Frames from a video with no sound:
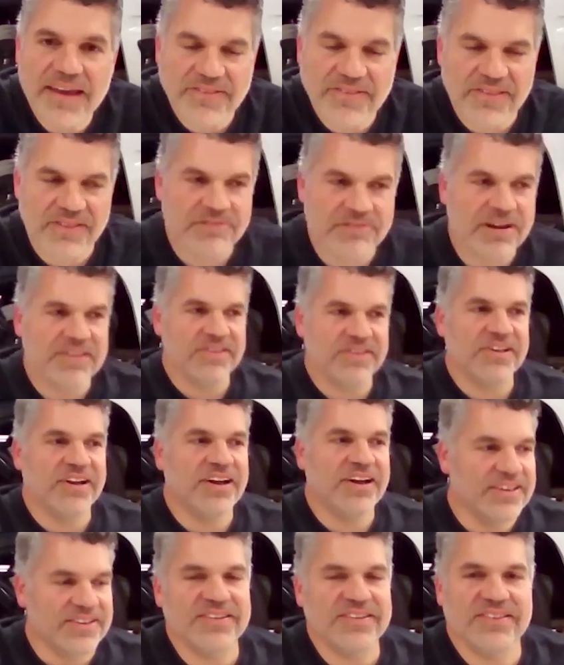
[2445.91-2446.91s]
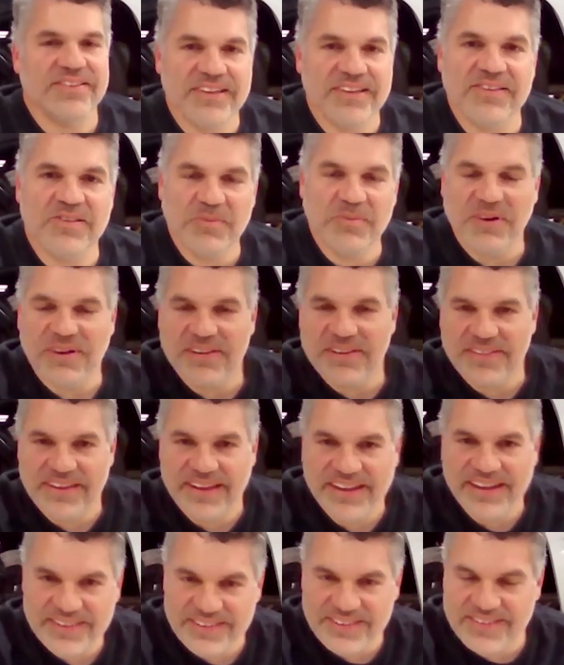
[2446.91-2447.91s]
It's the right size. It's small on the
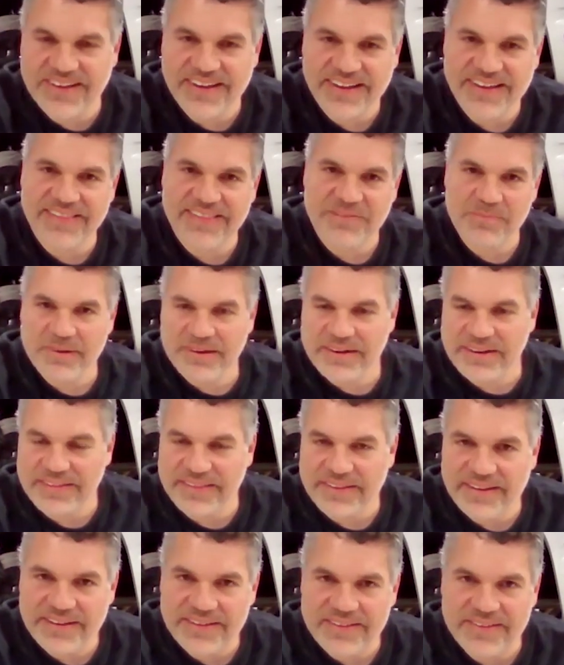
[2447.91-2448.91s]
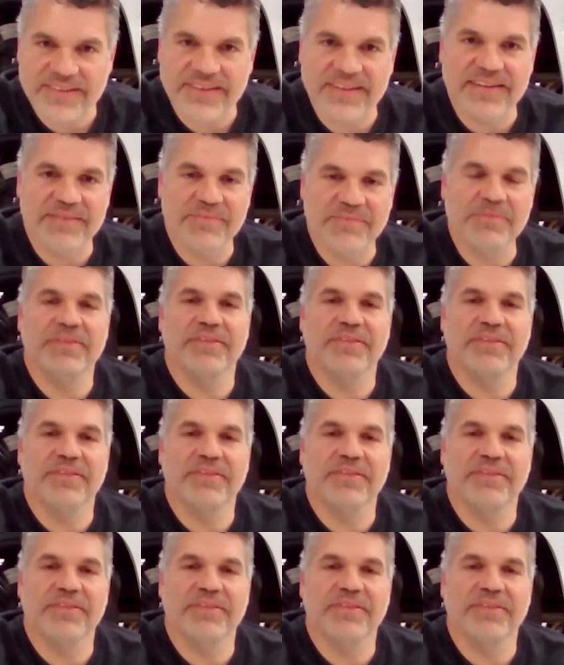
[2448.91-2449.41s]
outside. They're big on the inside. But